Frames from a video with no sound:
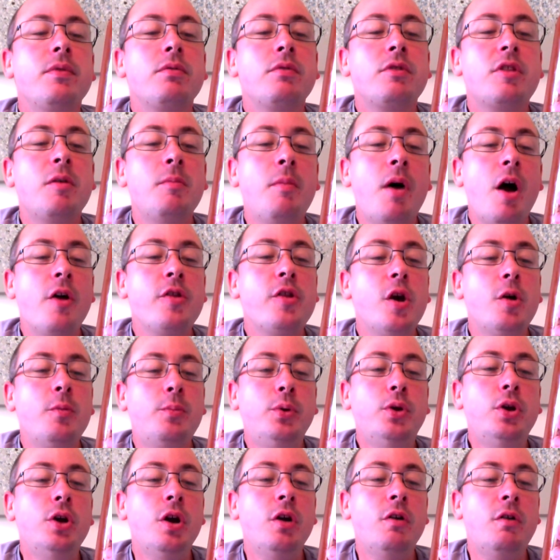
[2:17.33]
tomato
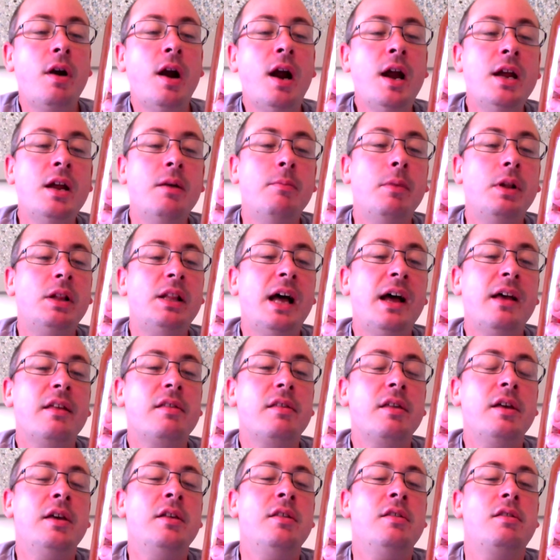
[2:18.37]
puree,
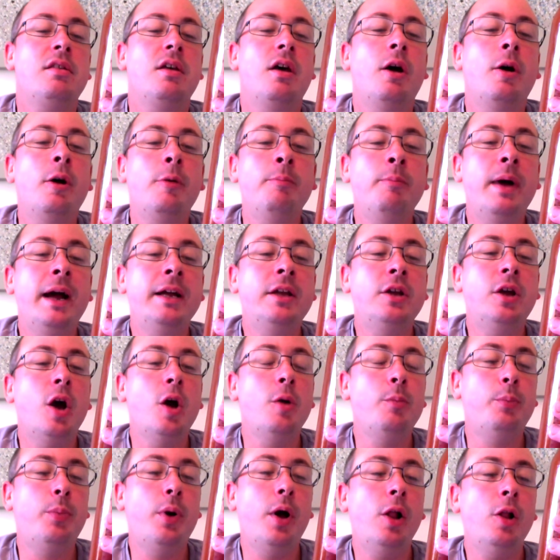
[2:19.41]
molasses,
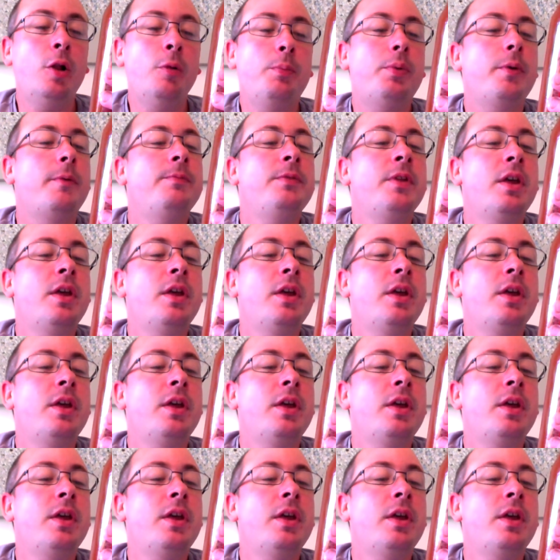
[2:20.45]
mango pulp,